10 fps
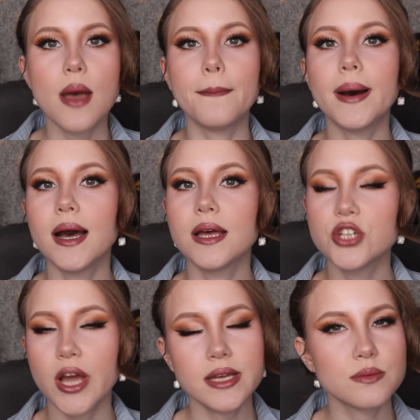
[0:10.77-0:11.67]
But
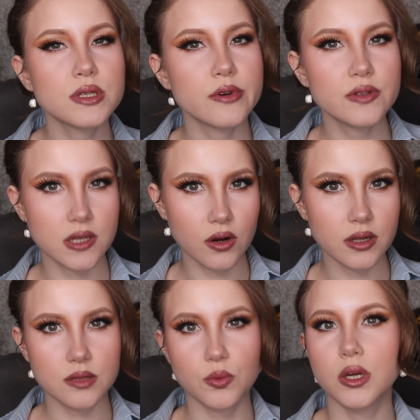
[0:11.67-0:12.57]
she has some small
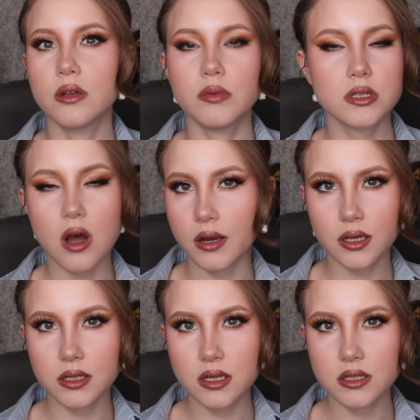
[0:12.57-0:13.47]
secrets that we're going to be talking
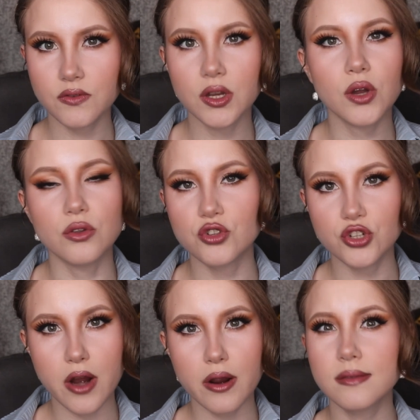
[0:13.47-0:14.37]
in today's video and
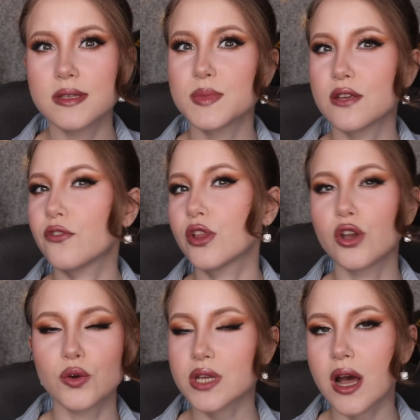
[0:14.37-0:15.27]
sharing, specifically
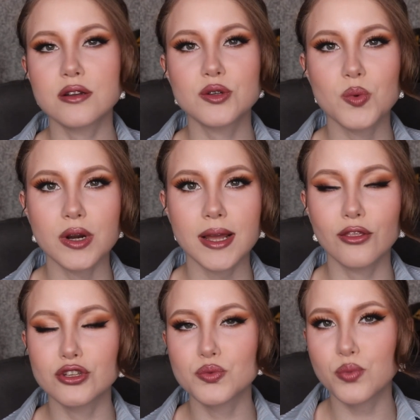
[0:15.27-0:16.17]
nose contour
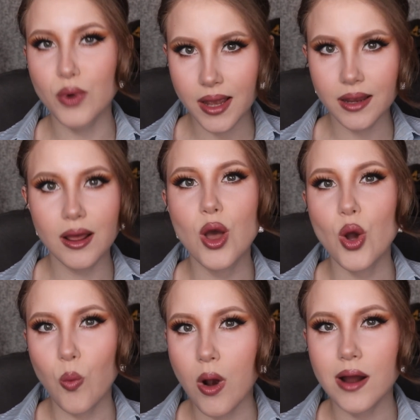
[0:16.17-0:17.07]
and this bright
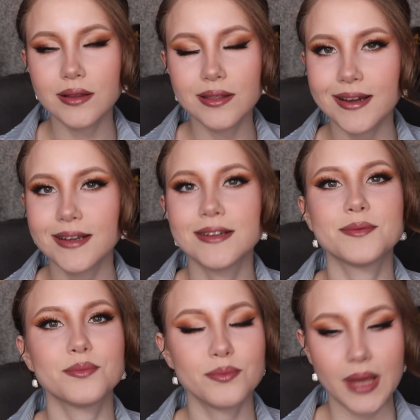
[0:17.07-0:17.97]
waterline
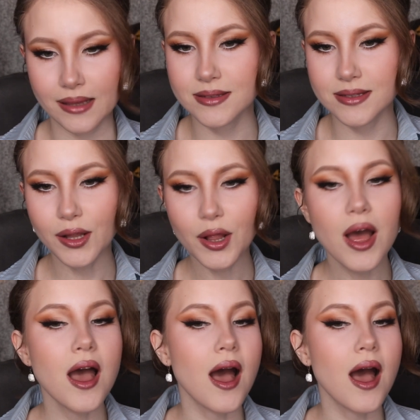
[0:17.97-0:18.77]
pencil.